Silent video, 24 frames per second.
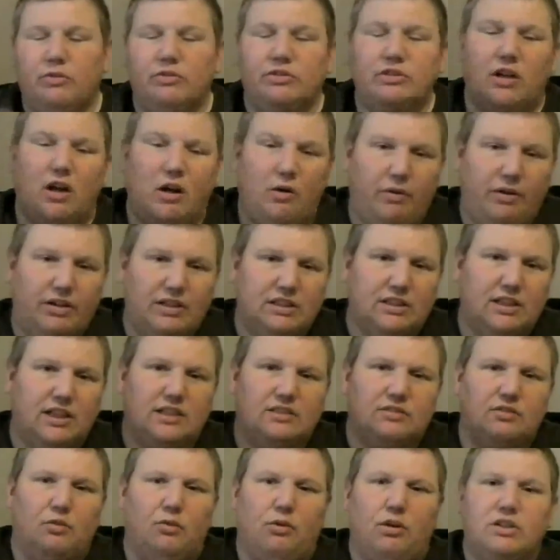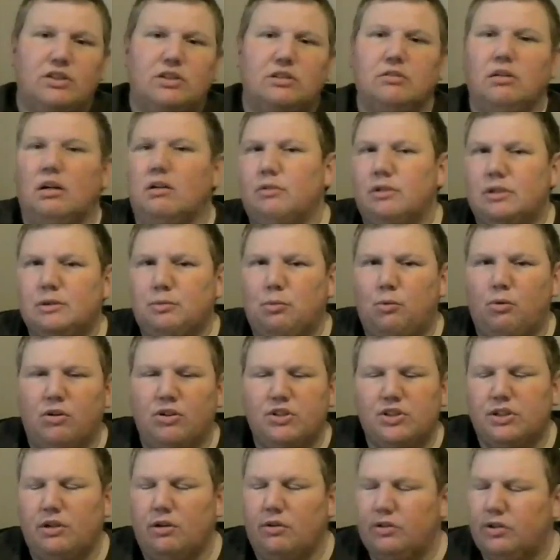As always, thanks for watching the Robert Sports
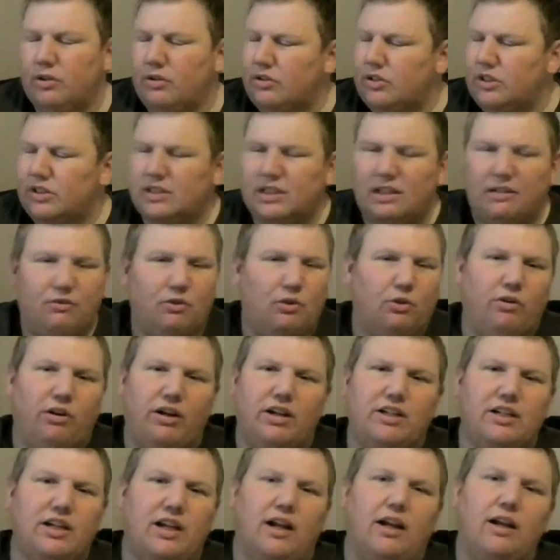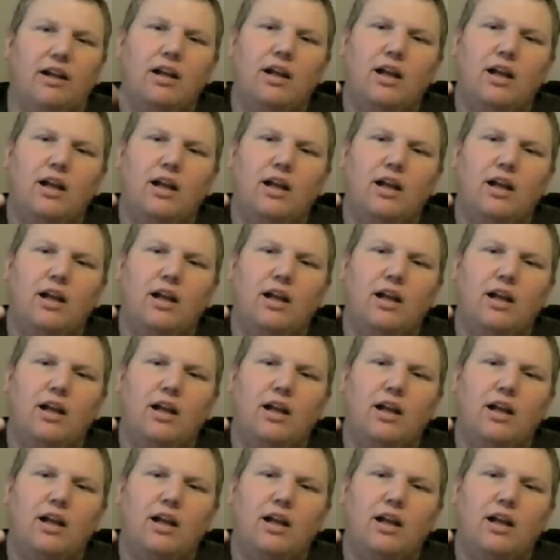Show. Don't just have a great day.